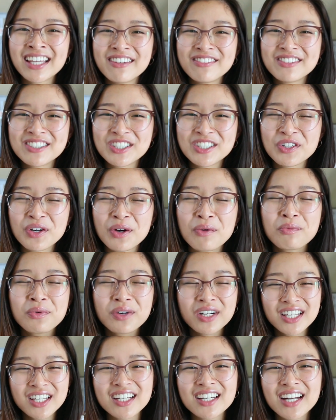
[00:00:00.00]
gives you a
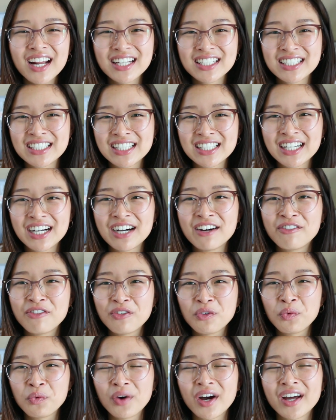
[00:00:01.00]
pretty good idea
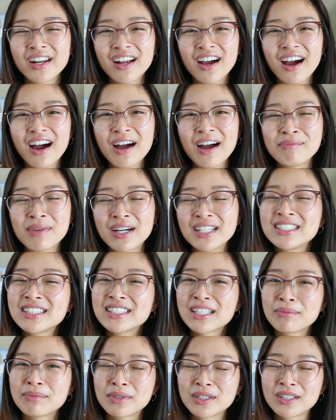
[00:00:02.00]
of what my
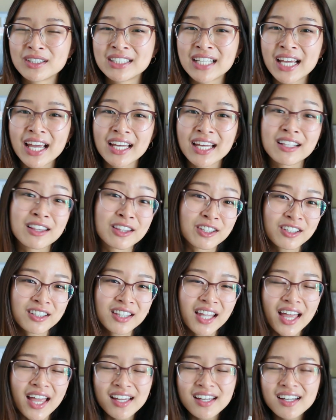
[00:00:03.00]
summer day
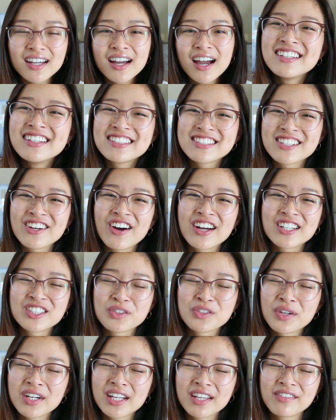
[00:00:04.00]
looked like. So I
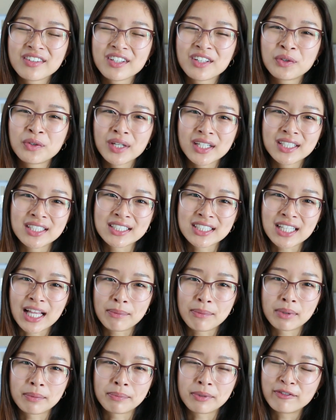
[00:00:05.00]
just want to give a quick
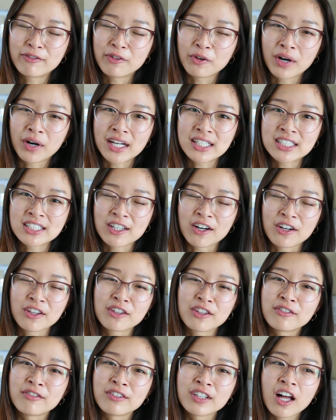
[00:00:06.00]
disclaimer before I
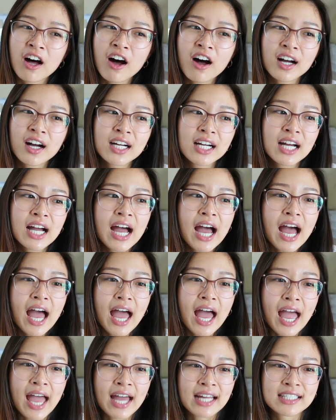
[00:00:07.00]
start the vlog
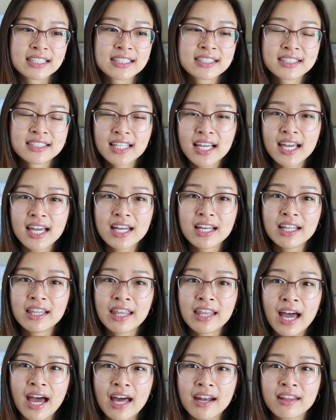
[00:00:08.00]
and say
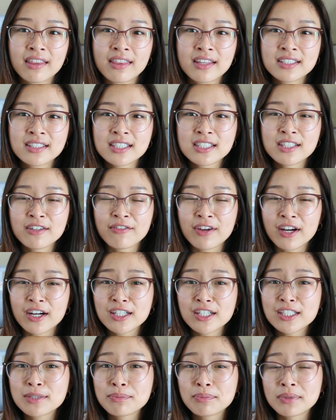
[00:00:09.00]
that this is a
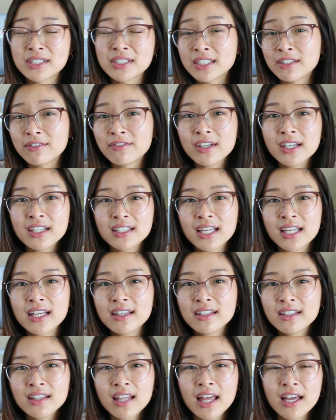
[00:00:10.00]
very specific day
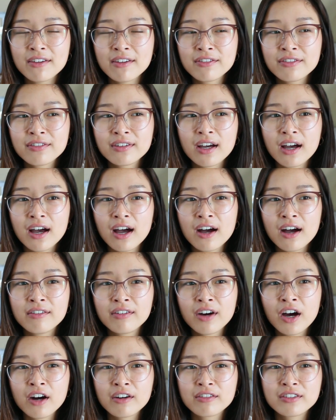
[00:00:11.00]
in the life
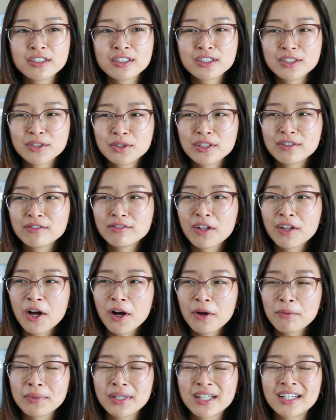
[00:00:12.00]
of a Harvard student
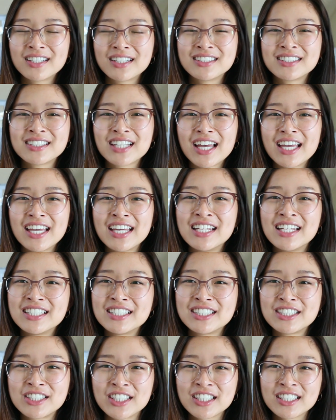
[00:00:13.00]
vlog because it
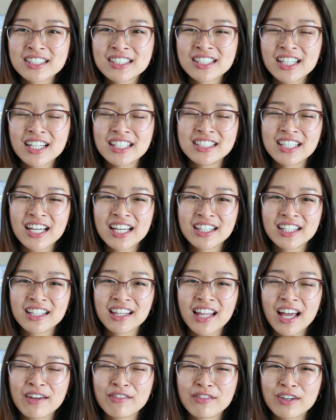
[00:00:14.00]
is just a day in the
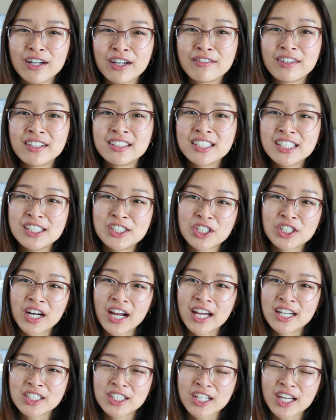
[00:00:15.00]
life of a
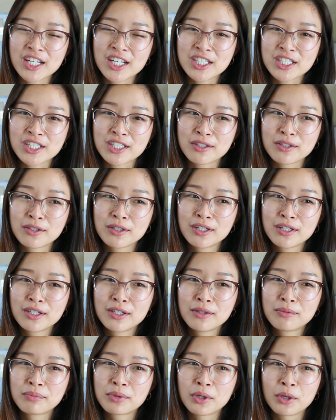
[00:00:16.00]
teacher education
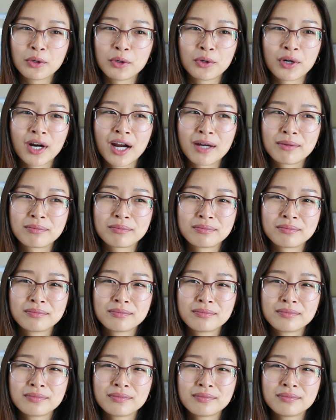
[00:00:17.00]
program
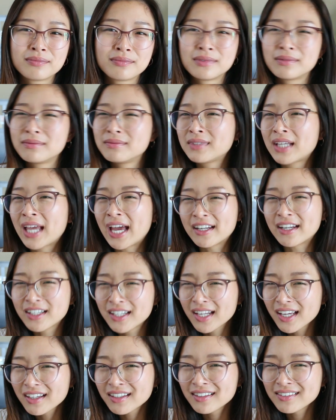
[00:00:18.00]

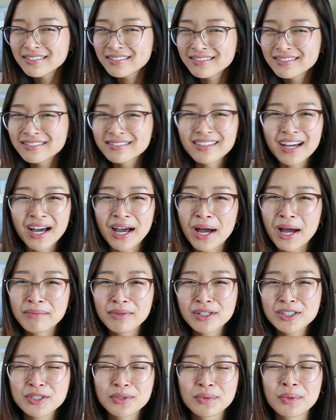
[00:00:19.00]
candidate. I'm
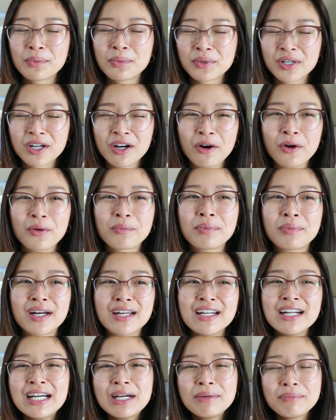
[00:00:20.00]
not sure what we're called,
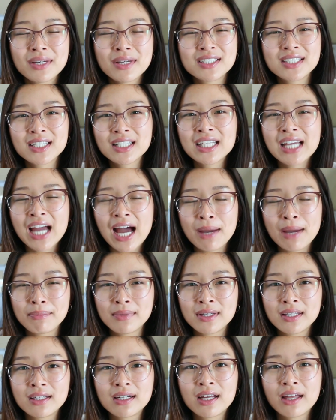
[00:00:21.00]
but basically
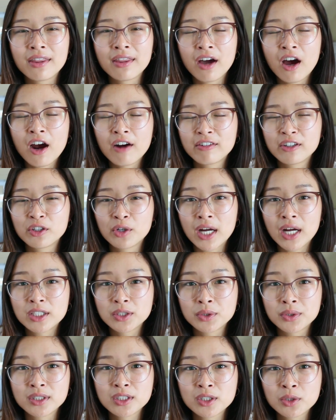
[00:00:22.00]
I'm in the Harvard
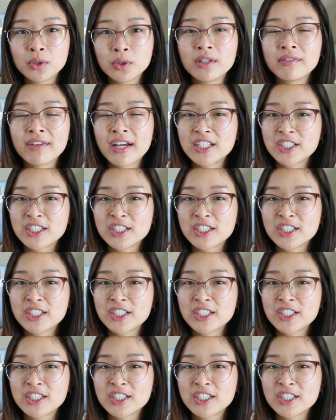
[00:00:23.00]
Graduate School of